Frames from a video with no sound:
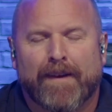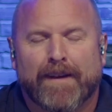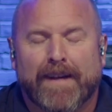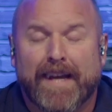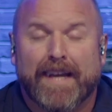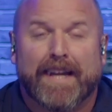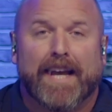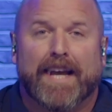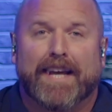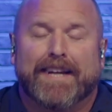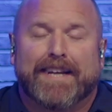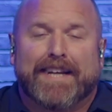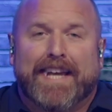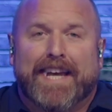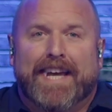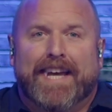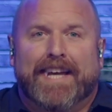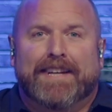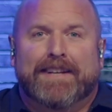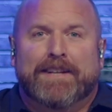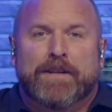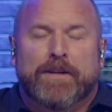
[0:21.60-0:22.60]
And
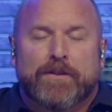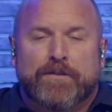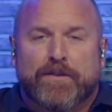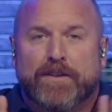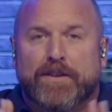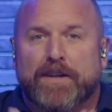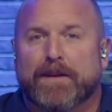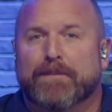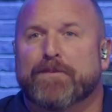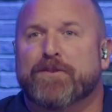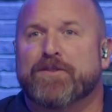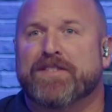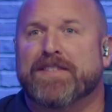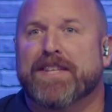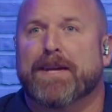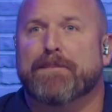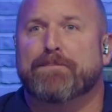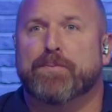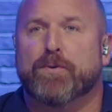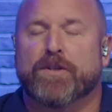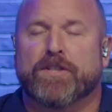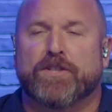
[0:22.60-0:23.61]
again, the numbers they
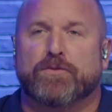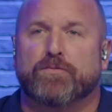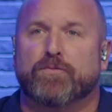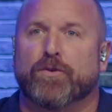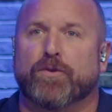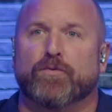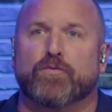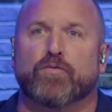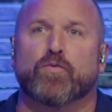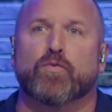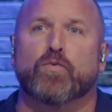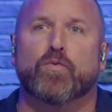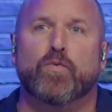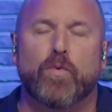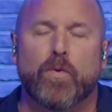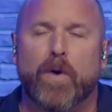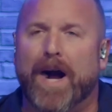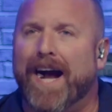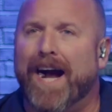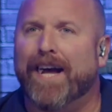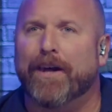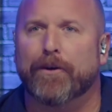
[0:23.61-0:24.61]
pushed were
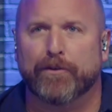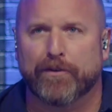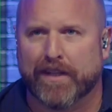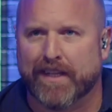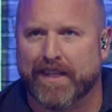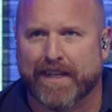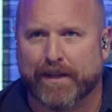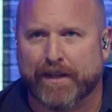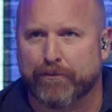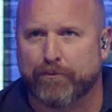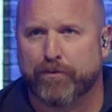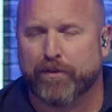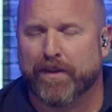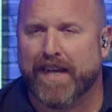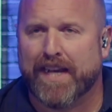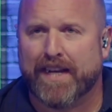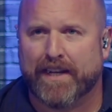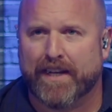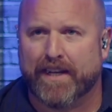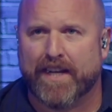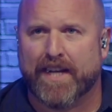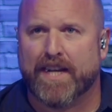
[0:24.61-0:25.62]
wildly
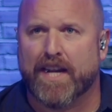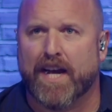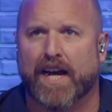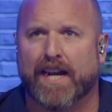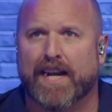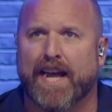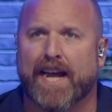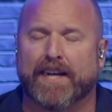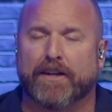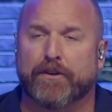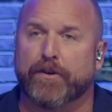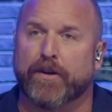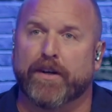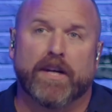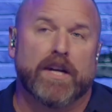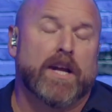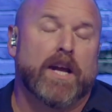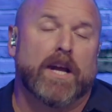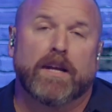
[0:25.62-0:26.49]
inflated and not accurate.